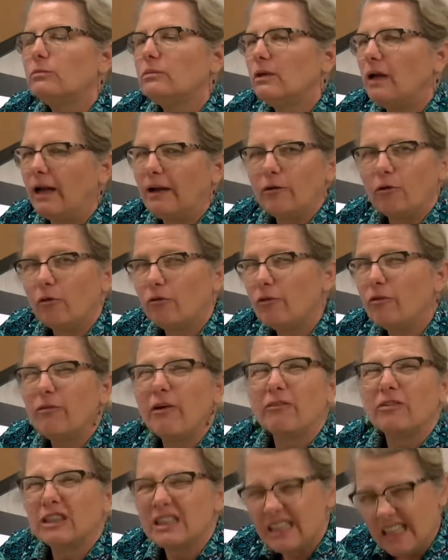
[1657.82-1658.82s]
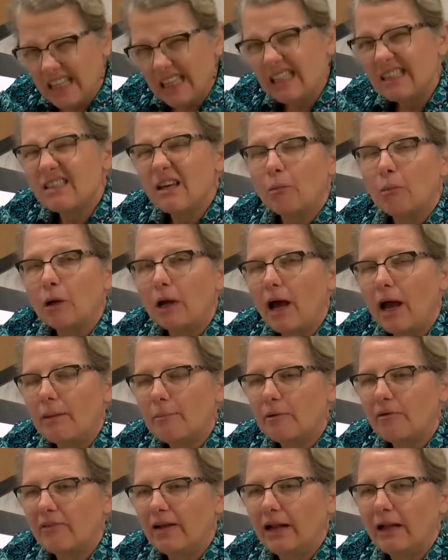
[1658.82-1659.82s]
I don't know if you've ever seen someone
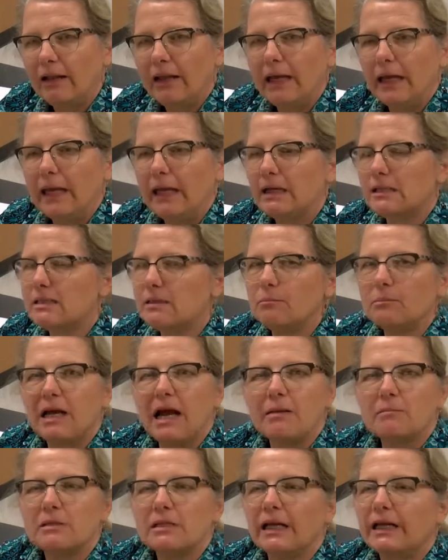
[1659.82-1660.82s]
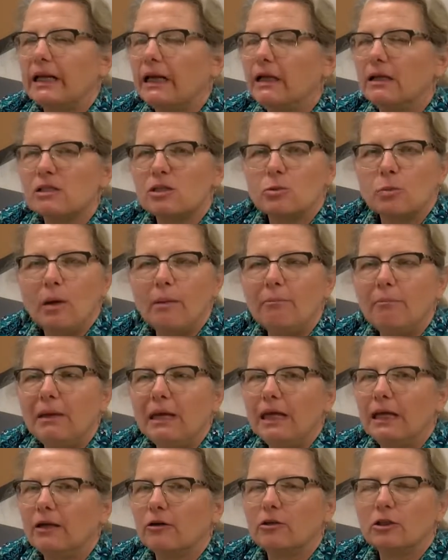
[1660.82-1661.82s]
hyperventilating, sometimes like in a swim
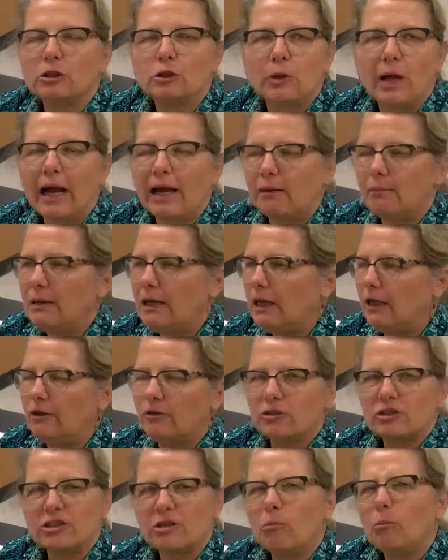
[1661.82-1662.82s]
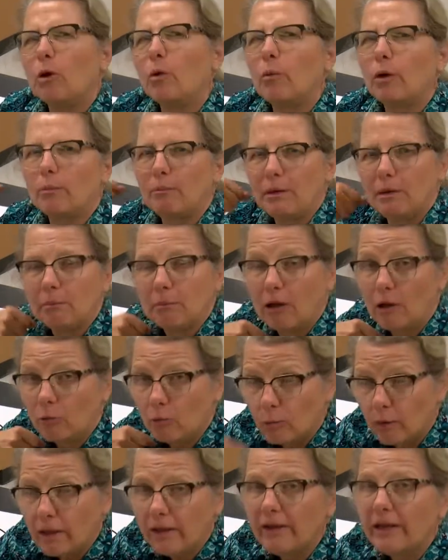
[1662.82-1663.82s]
meet or a track meet or somewhere where people are
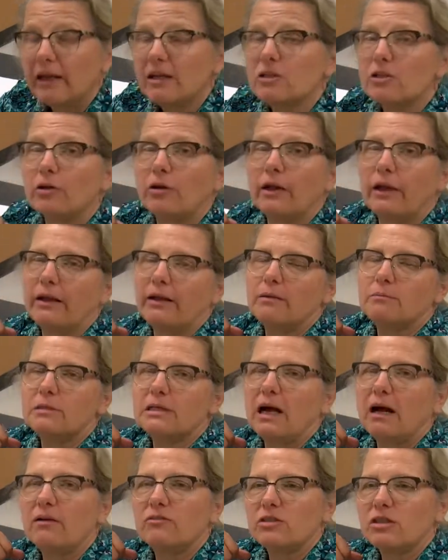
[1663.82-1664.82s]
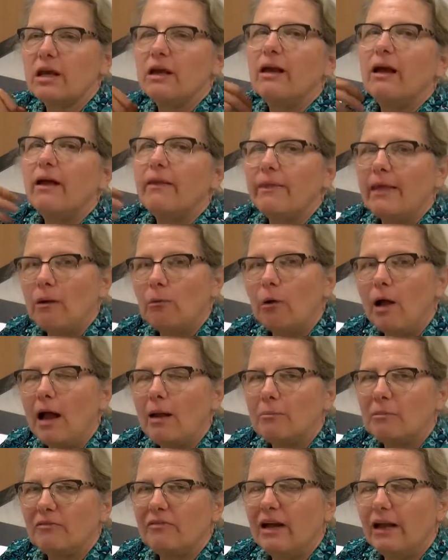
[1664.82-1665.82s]
really exerting themselves, they will
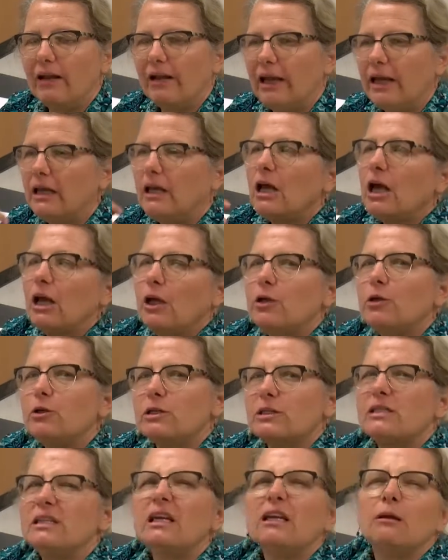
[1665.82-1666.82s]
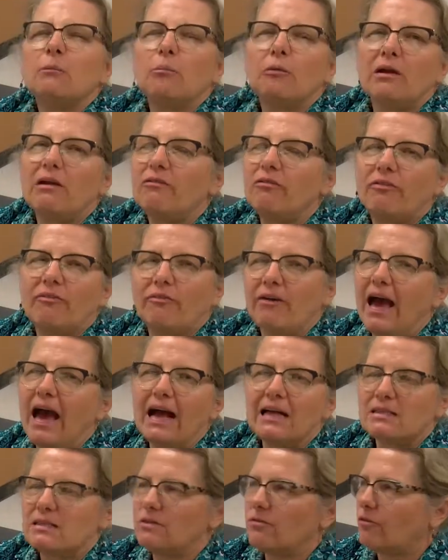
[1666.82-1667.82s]
hyperventilate. You just need to breathe
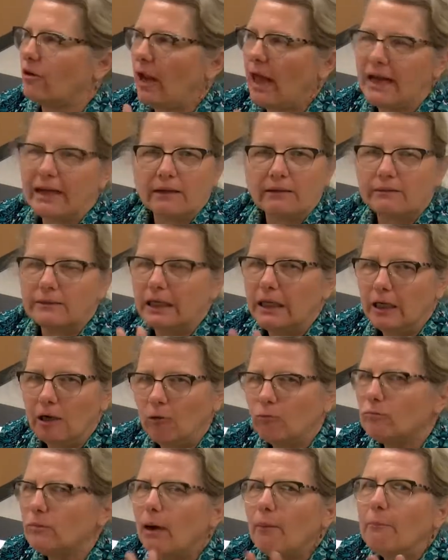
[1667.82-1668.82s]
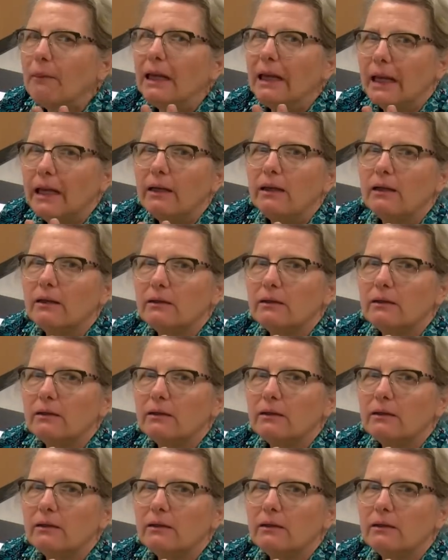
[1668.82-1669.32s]
fast for like, you know, a minute